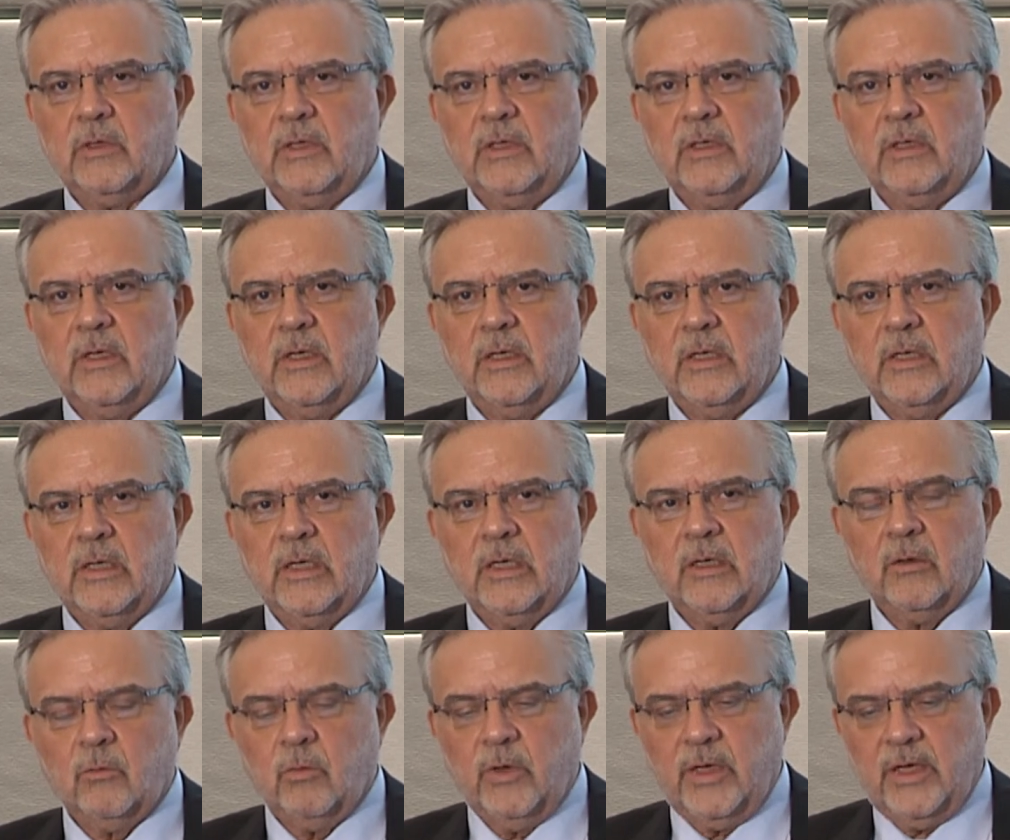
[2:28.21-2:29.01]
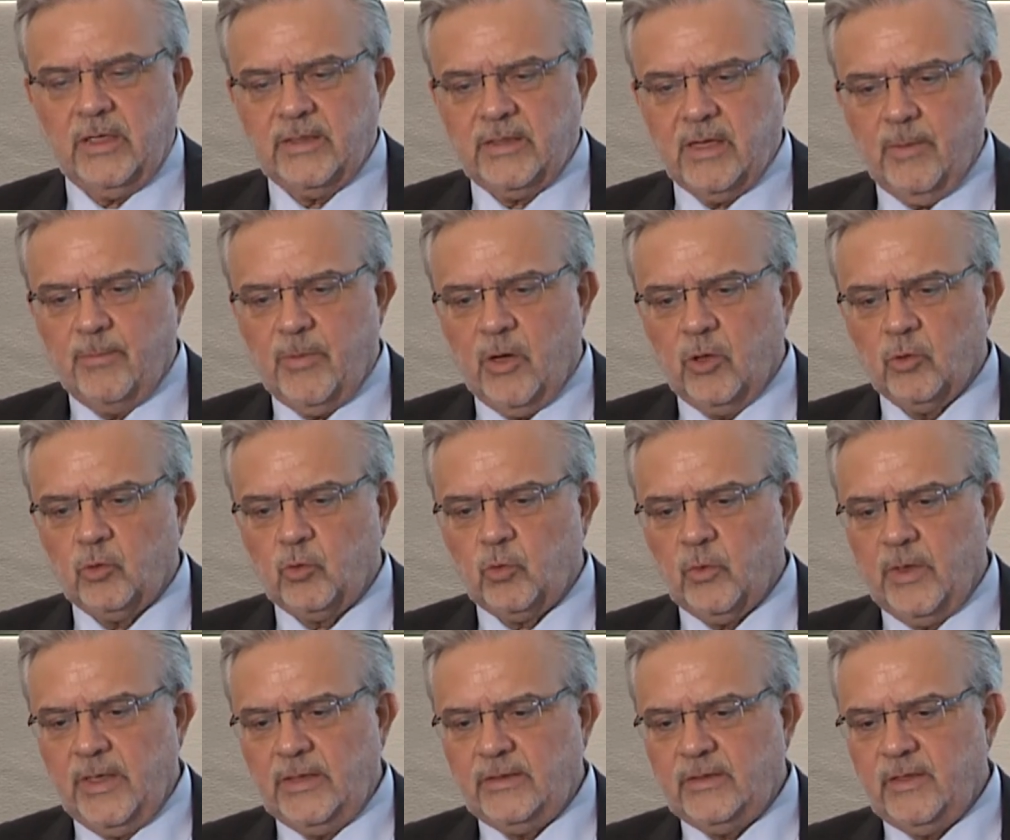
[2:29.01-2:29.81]
in, uh, we had about
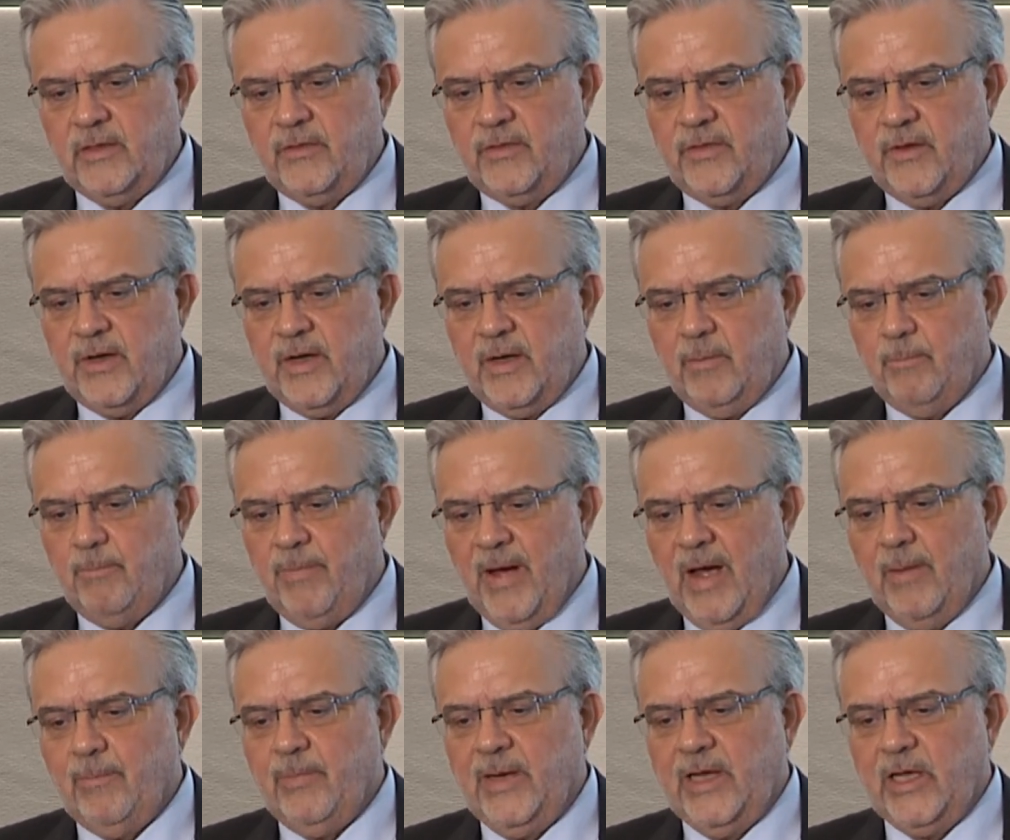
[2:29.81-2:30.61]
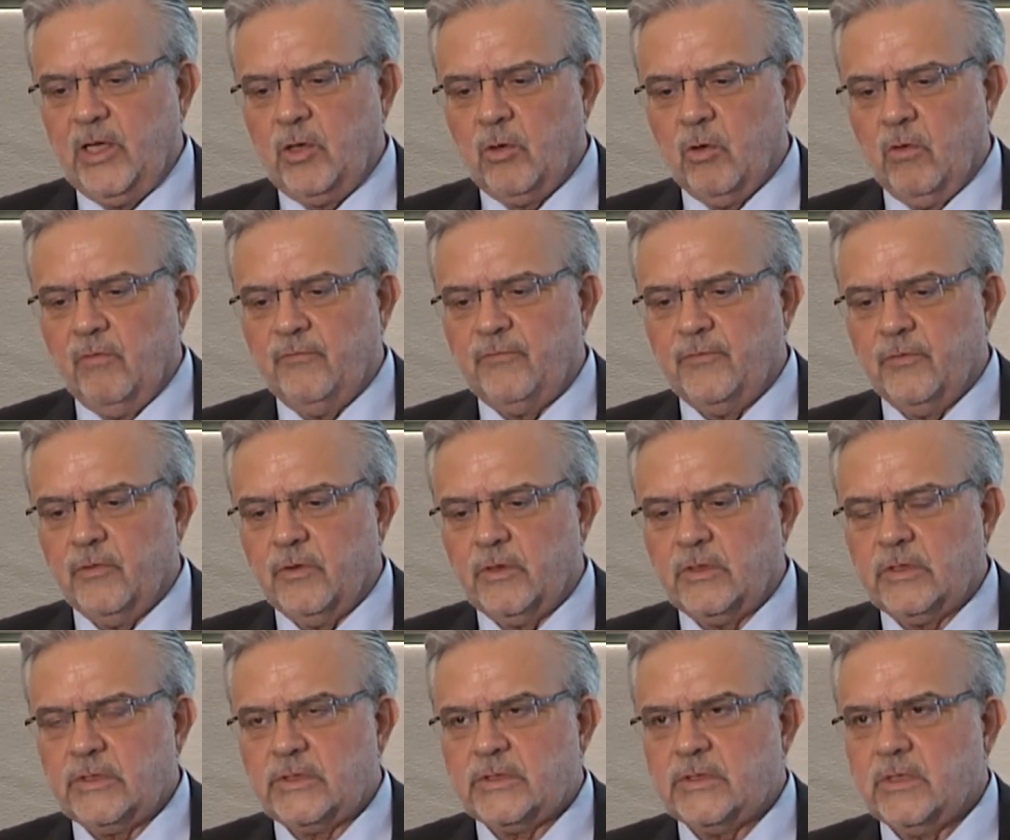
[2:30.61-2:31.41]
23 public
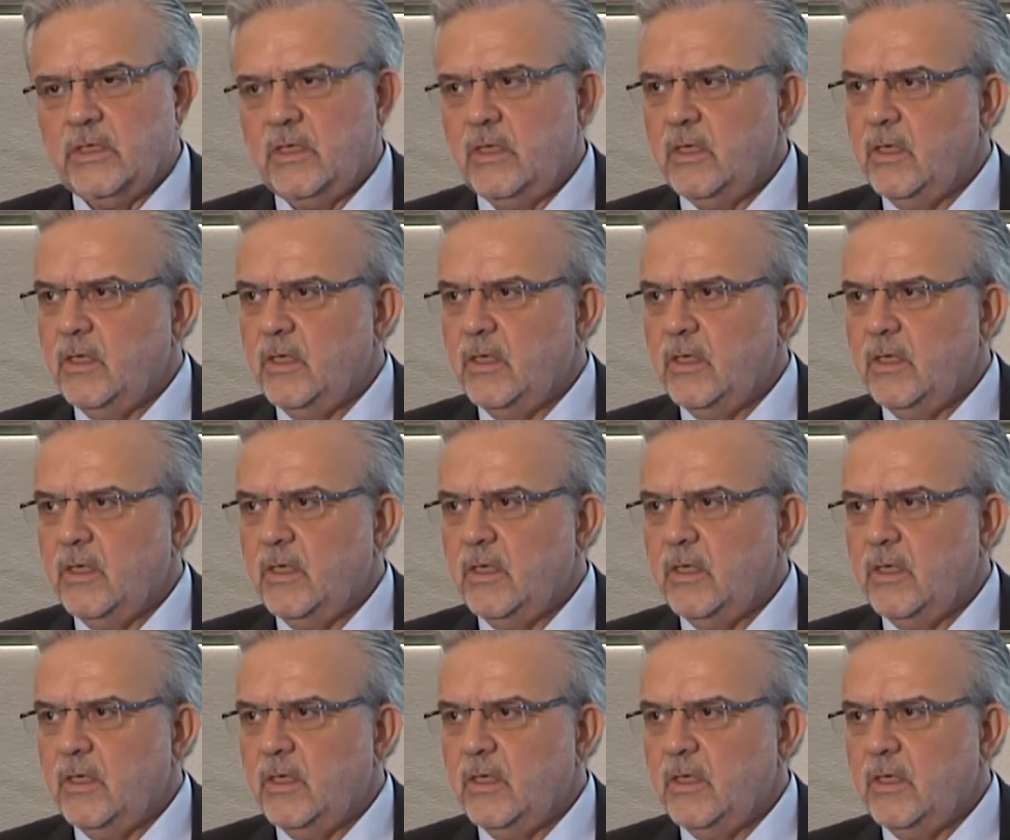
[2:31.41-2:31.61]
offers